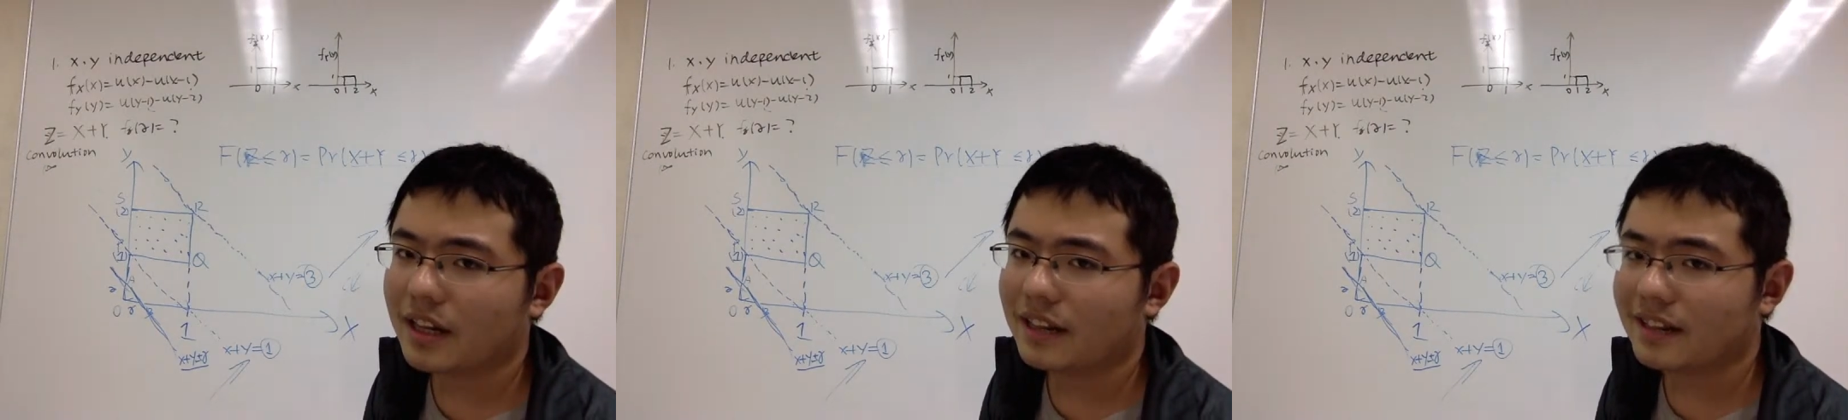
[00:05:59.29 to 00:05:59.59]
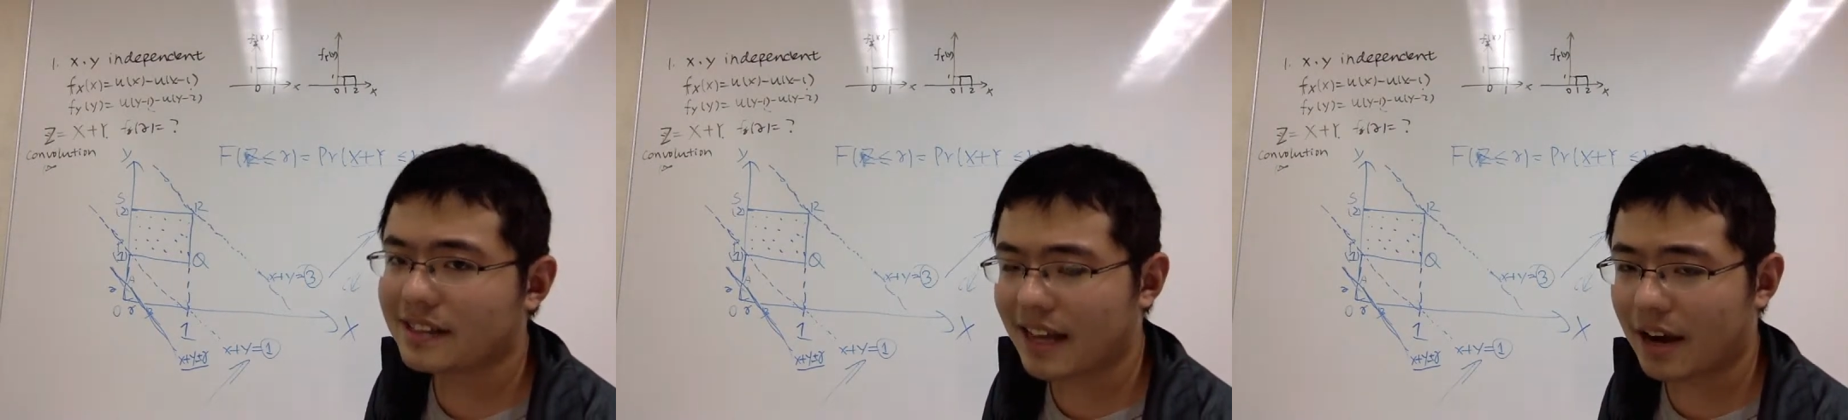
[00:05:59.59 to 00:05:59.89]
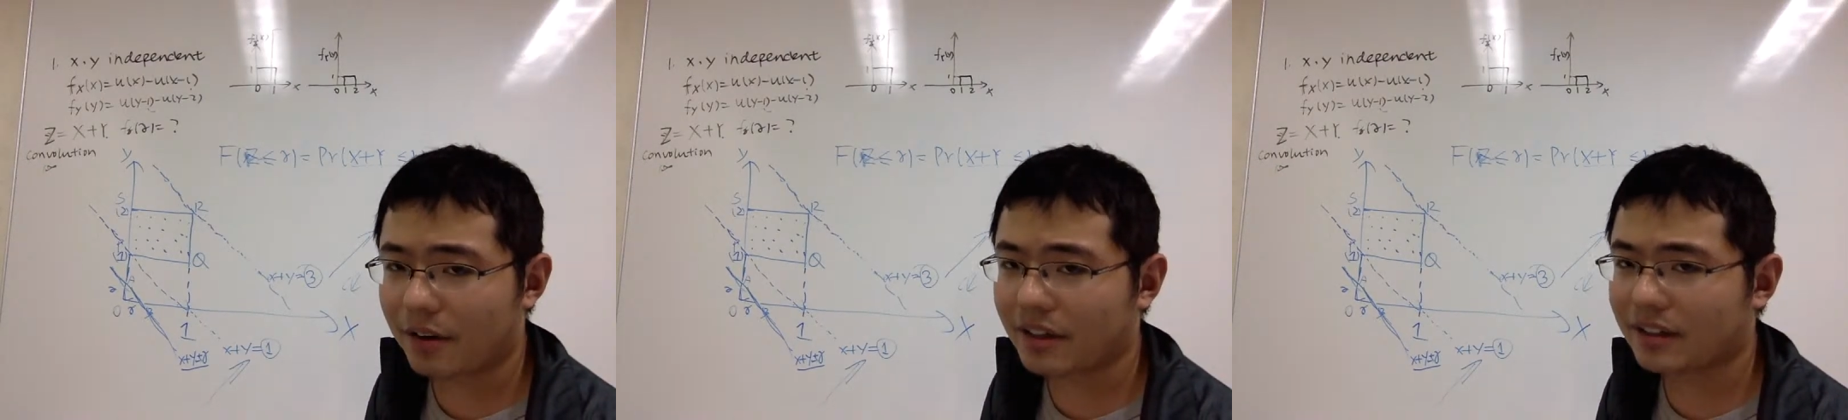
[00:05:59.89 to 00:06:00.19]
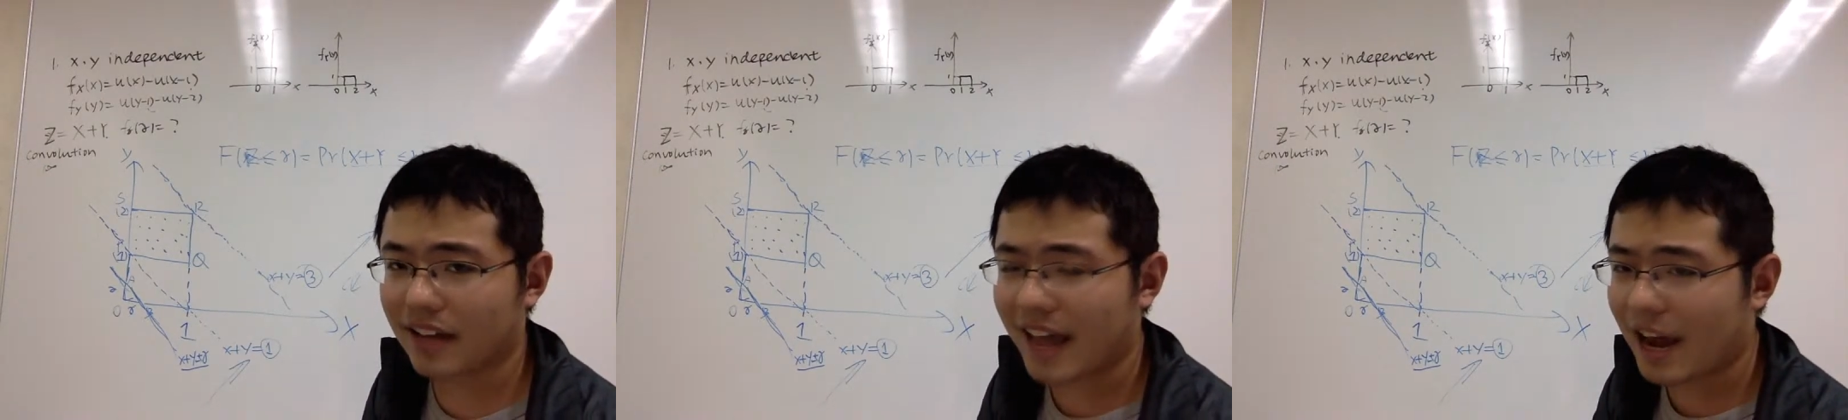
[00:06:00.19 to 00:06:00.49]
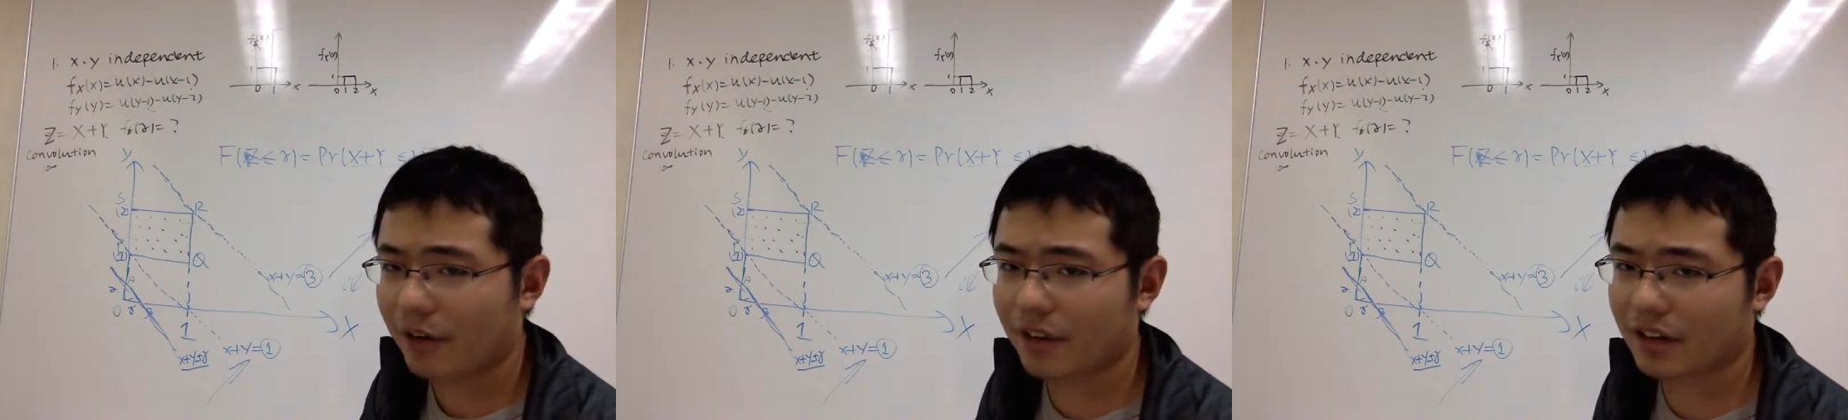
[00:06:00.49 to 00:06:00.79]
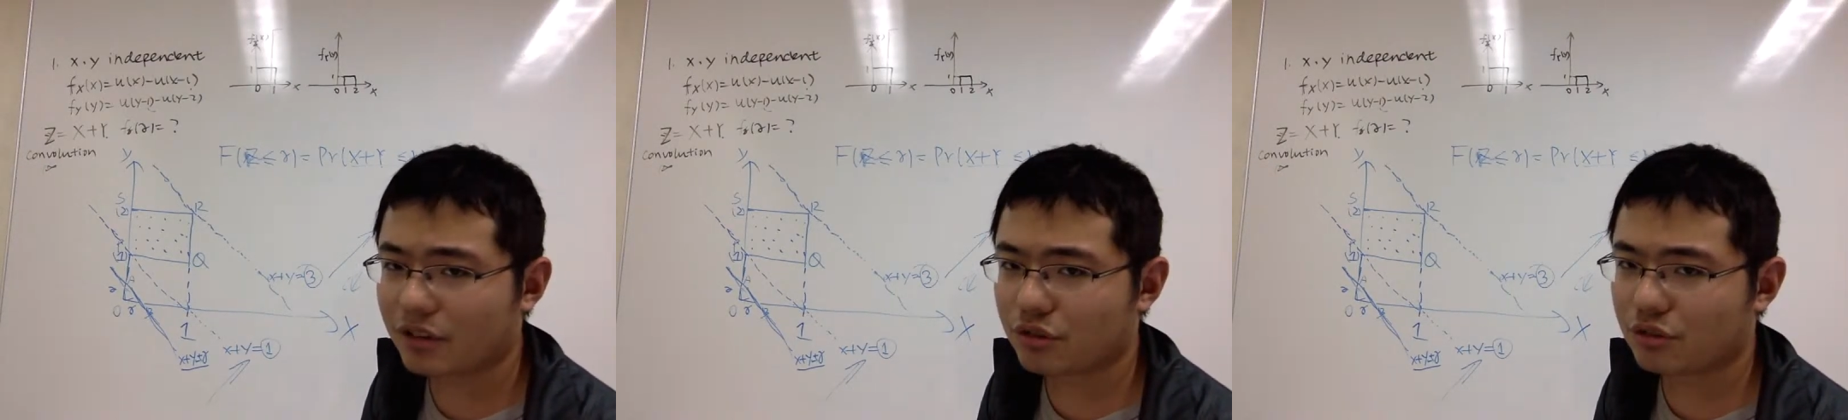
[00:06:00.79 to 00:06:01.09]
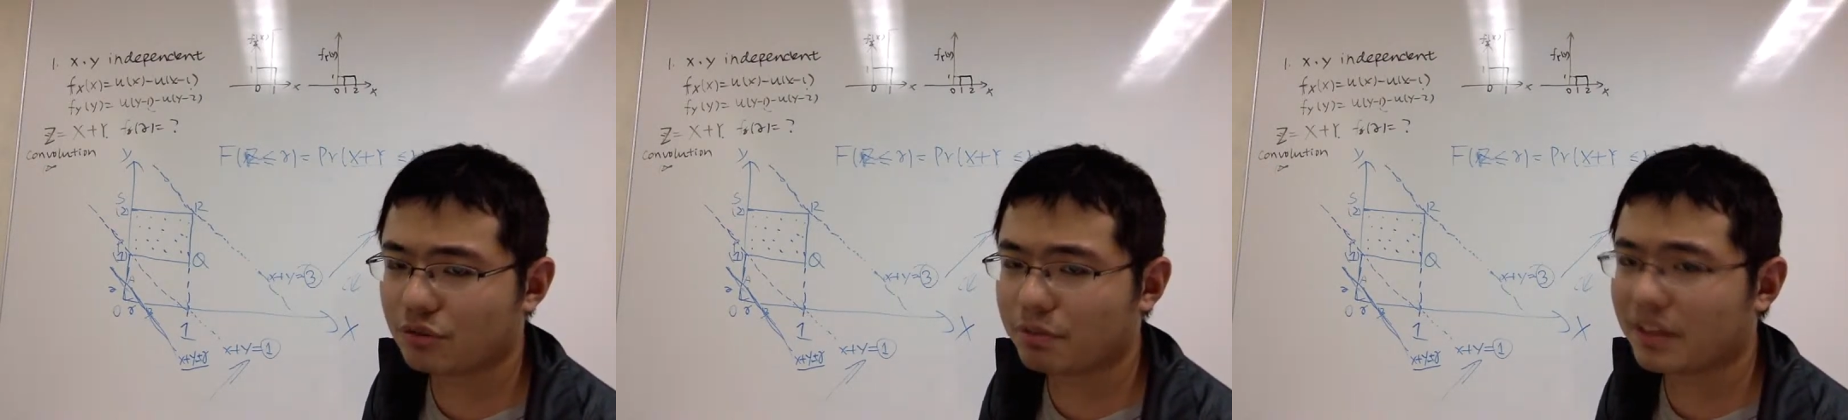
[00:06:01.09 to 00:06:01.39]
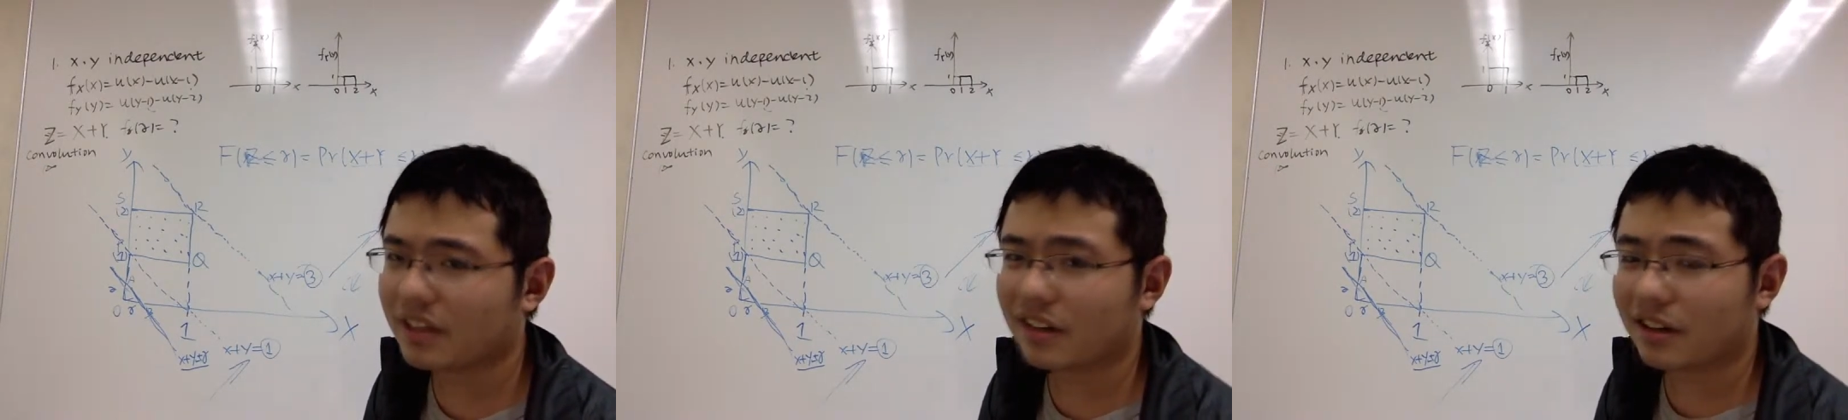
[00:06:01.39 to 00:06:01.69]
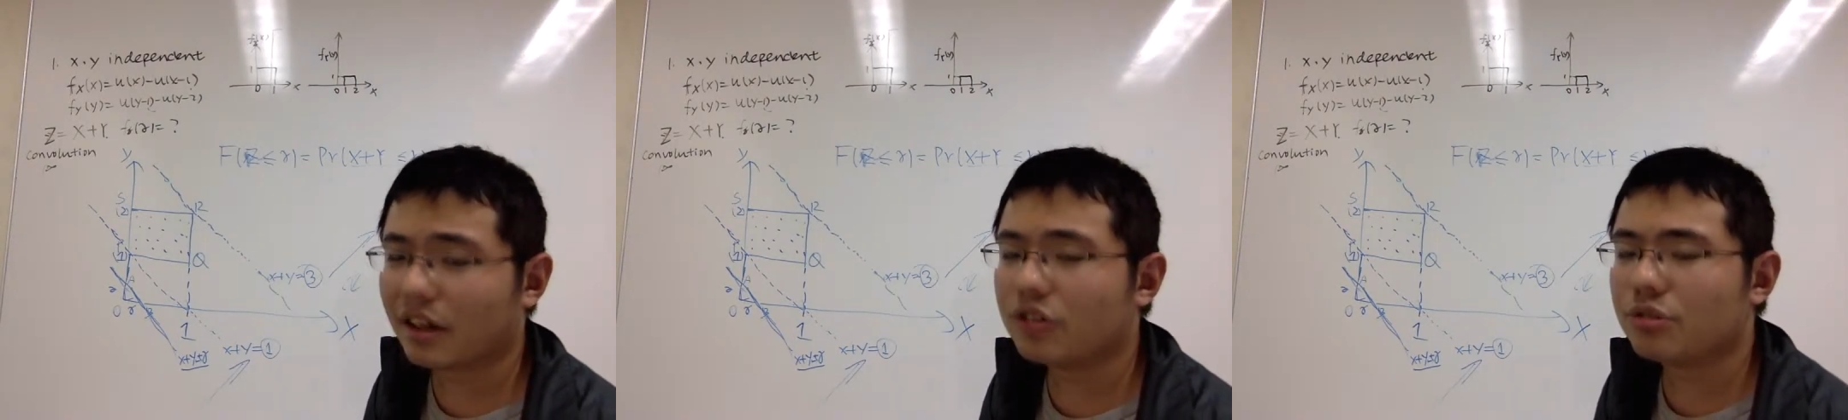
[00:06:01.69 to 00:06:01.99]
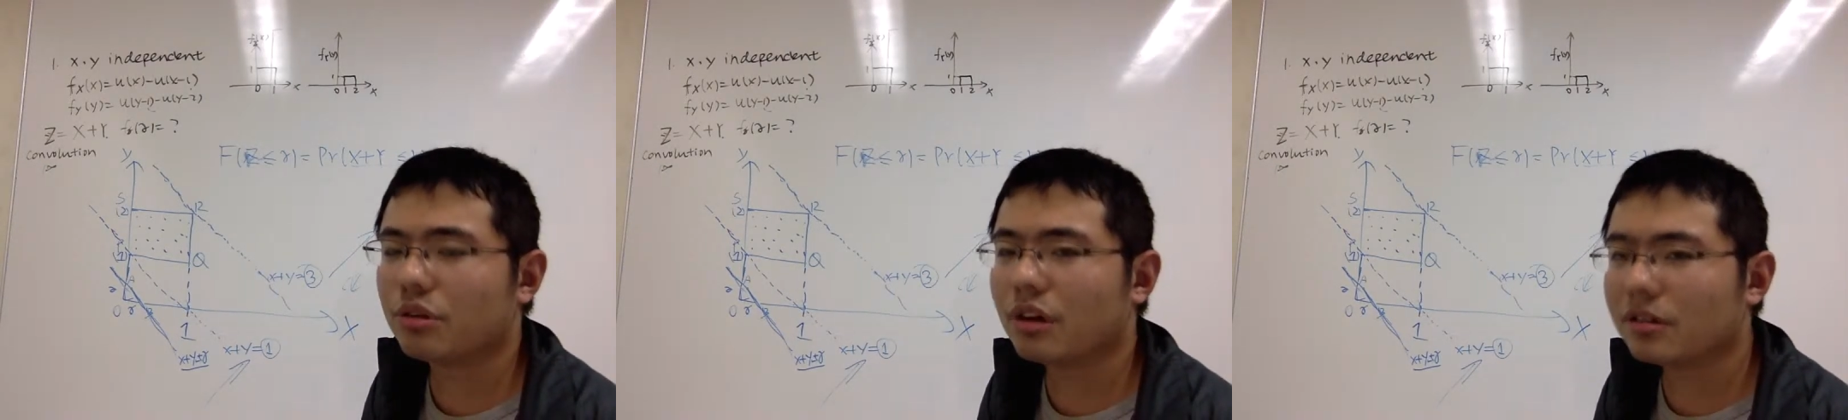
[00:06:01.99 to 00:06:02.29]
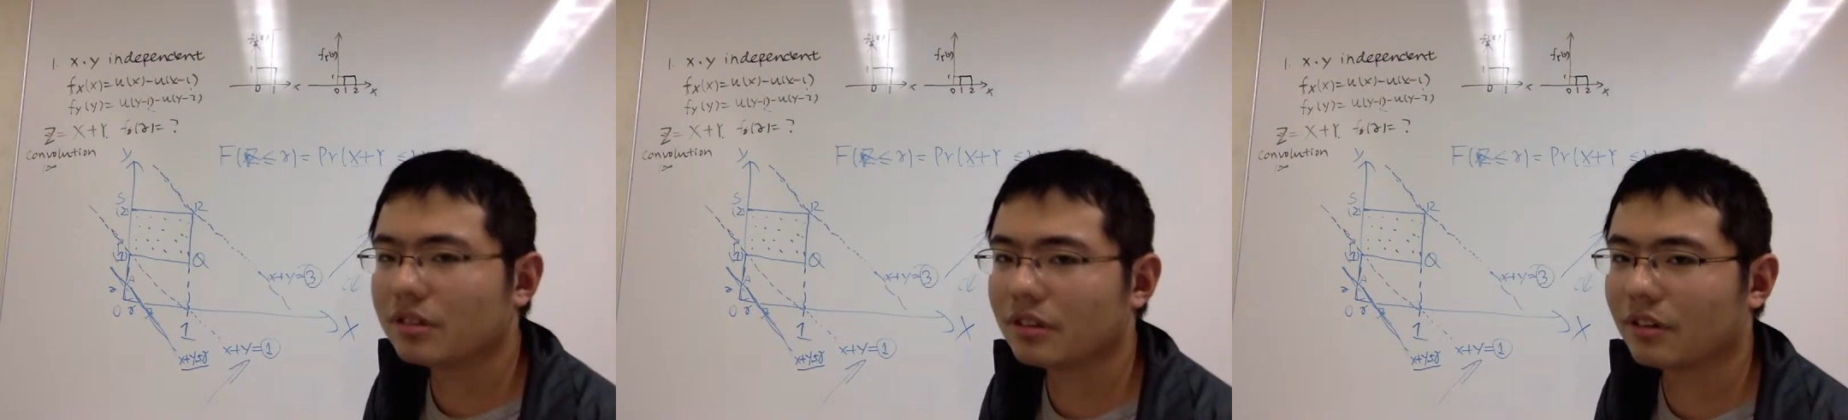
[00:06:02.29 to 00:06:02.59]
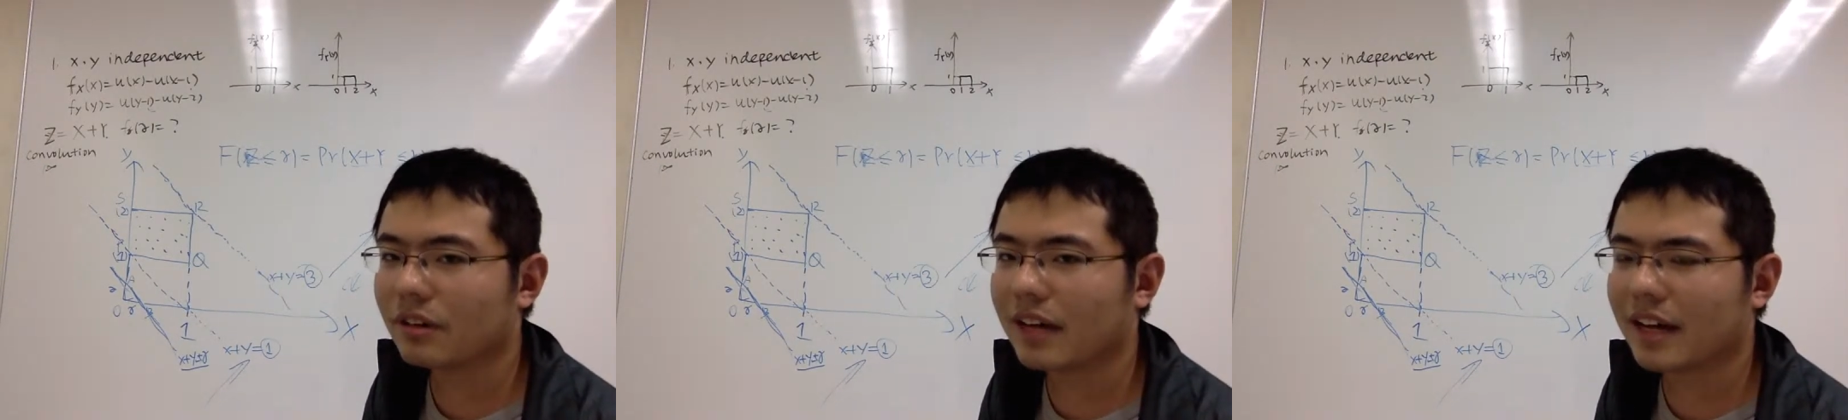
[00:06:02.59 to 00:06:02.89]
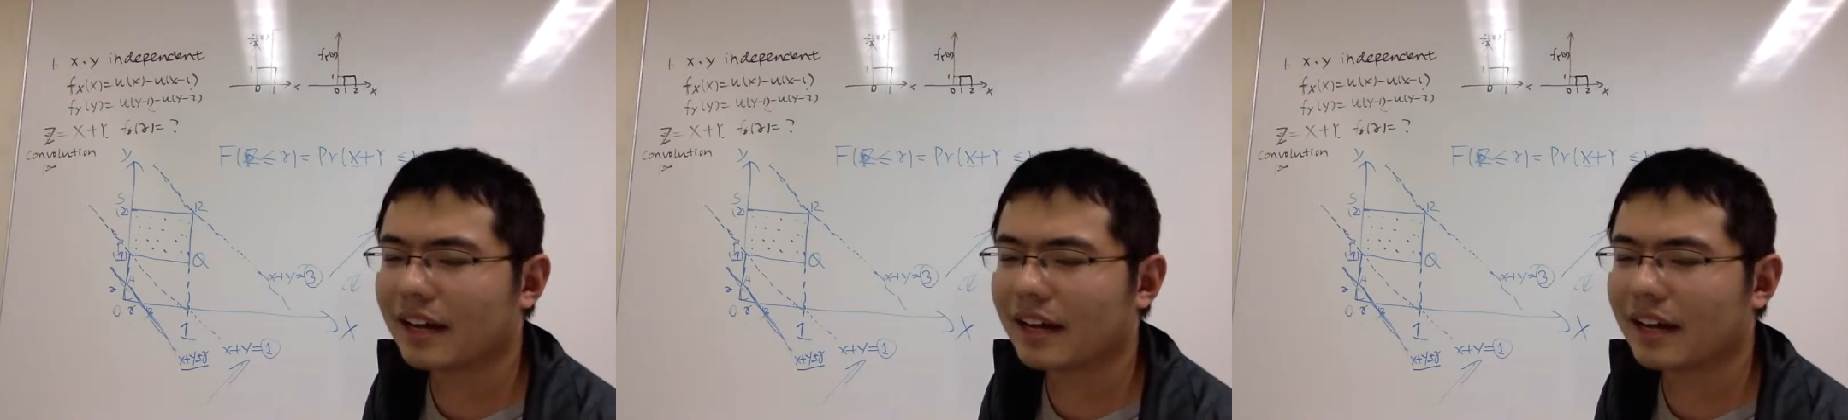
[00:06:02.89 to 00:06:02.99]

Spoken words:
the area should also